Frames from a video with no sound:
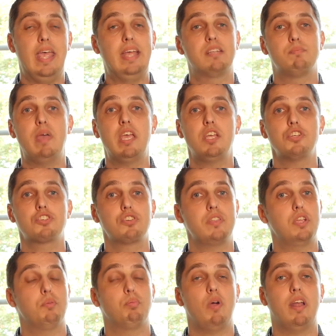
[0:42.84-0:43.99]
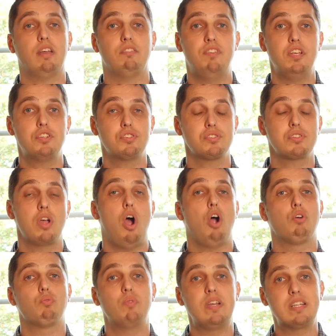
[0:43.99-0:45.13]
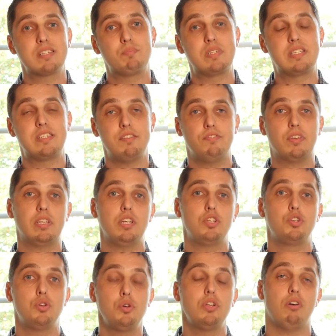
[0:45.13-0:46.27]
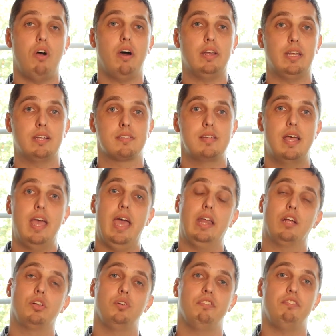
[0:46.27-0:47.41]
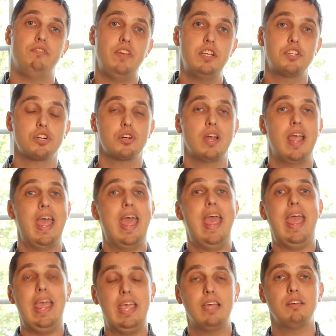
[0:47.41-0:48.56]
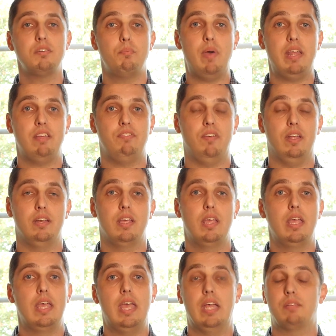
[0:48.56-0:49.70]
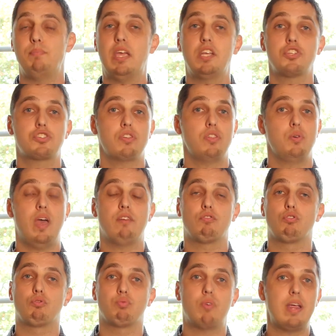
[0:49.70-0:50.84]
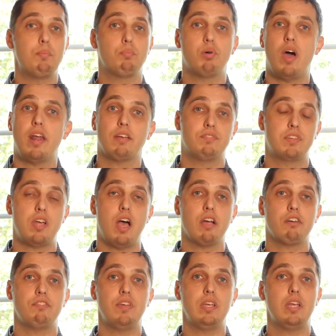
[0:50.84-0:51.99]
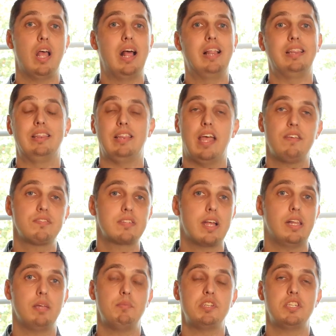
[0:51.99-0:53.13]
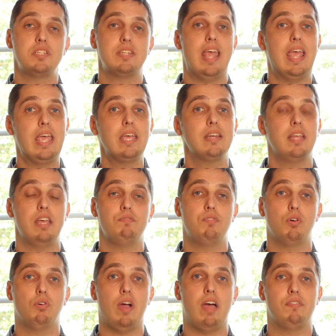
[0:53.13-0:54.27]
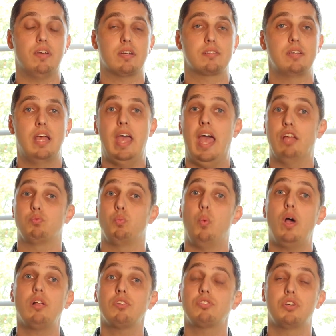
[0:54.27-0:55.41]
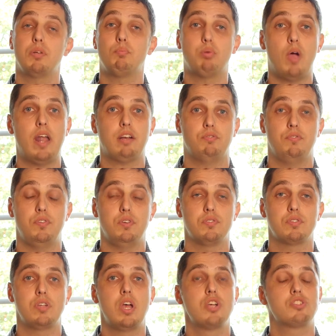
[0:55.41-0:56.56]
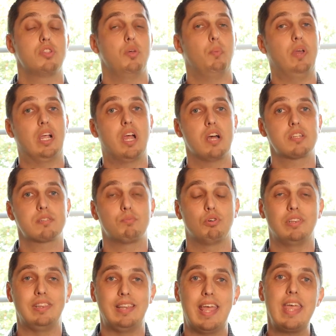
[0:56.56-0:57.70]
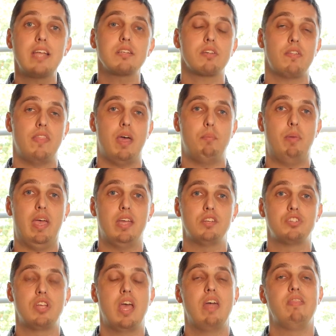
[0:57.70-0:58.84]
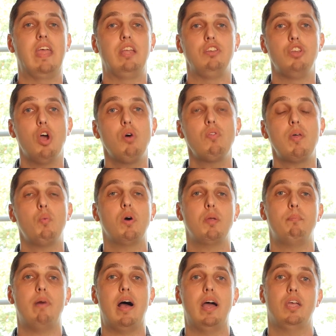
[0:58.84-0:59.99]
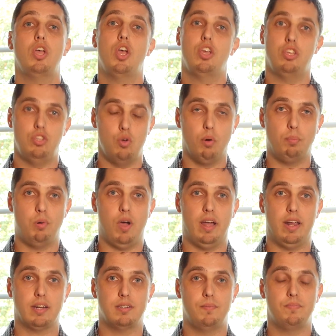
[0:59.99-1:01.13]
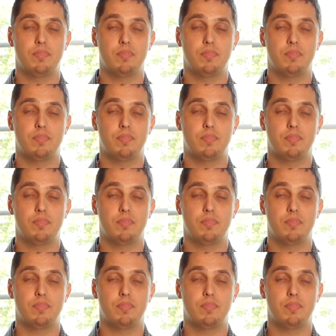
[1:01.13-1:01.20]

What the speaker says: It's making sure that your product features are written specifically to your audience and include a feature and a benefit. It's making sure that you have great product photography, lifestyle images, and infographics, as well as good product reviews so that when a customer lands on that page, they know they want to buy your product.